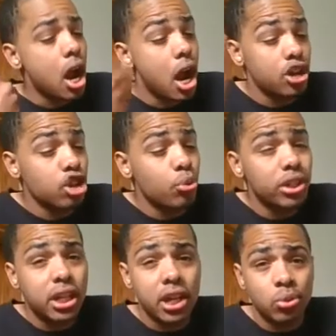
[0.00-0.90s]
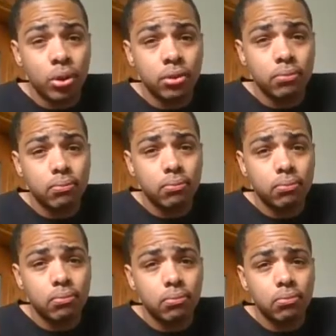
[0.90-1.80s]
I don't know what you guys want.
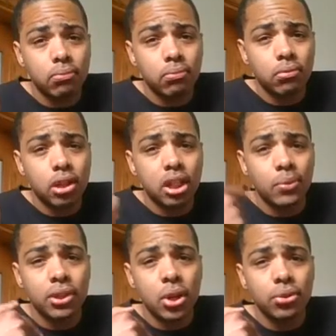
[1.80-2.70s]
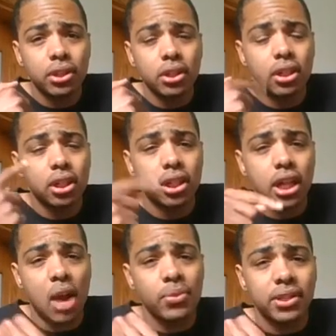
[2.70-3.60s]
Let me know in the uh,
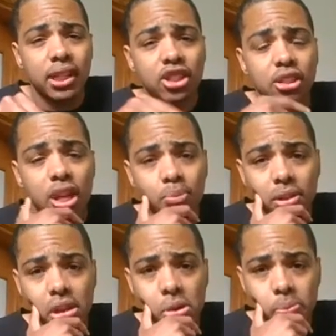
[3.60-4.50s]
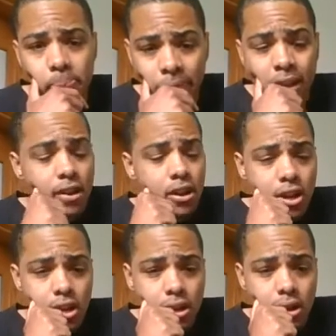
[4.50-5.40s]
comment section down below.
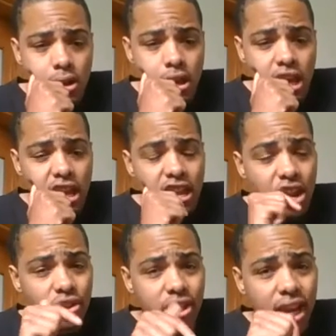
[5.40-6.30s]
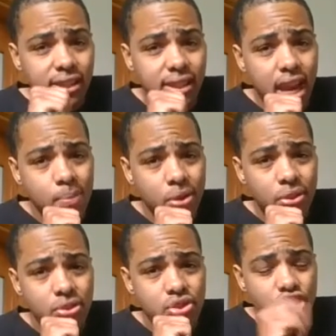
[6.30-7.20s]
And are you guys excited about
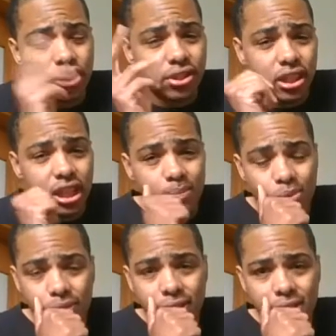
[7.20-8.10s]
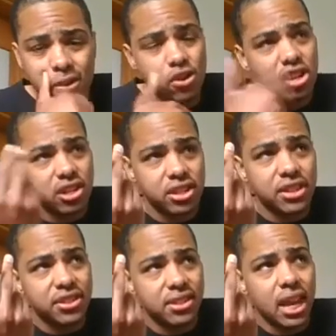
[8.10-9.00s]
the Justice League movie? Or not
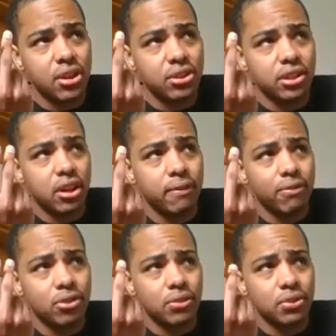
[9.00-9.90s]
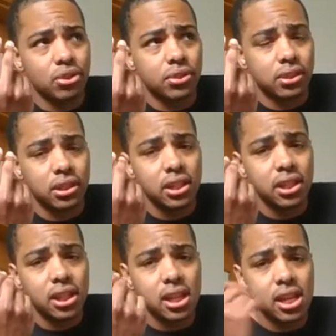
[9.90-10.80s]
the Snyder's cut first on the Justice League?
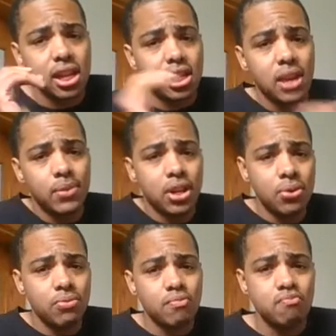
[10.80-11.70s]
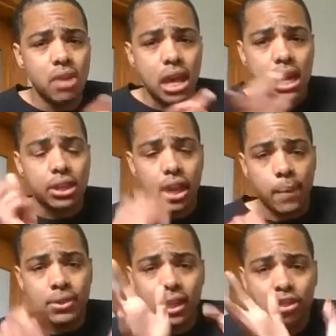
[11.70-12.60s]
Let me know in the
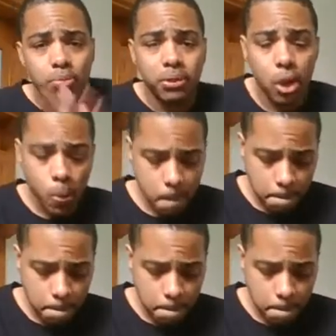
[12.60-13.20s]
comment section below.